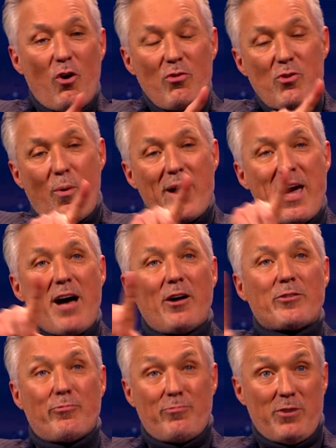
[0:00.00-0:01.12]
on the way out
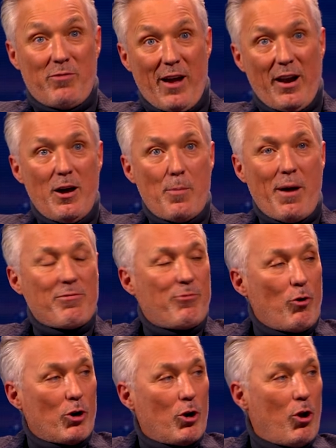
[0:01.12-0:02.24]
of the favela, about
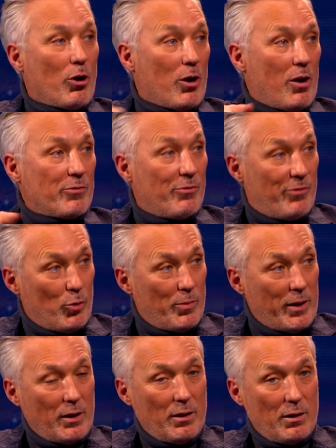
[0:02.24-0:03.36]
4 o'clock after
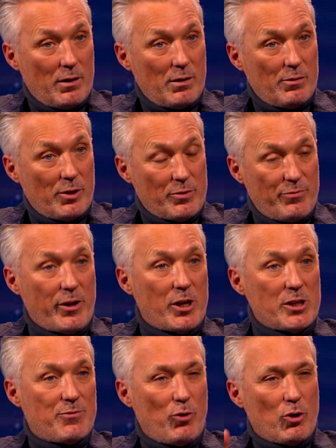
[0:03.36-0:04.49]
filming had
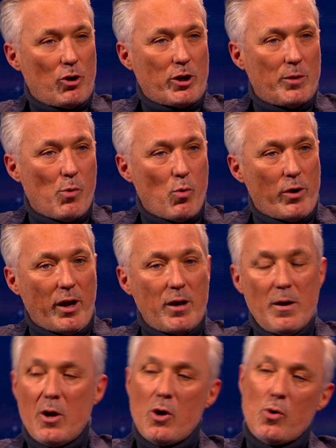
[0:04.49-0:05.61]
finished, 4 o'clock in the morning,
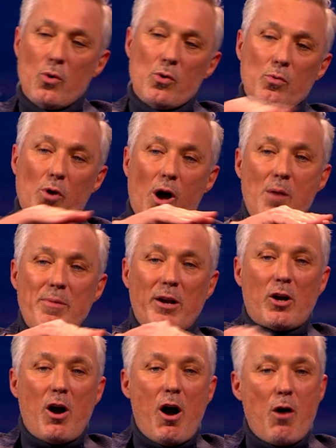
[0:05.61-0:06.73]
I'm in a
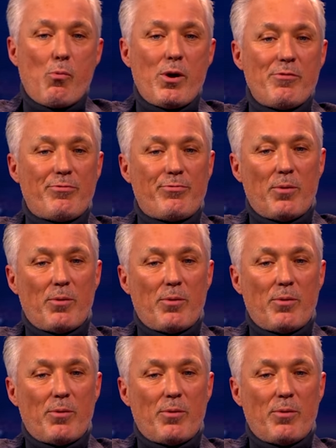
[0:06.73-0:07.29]
car with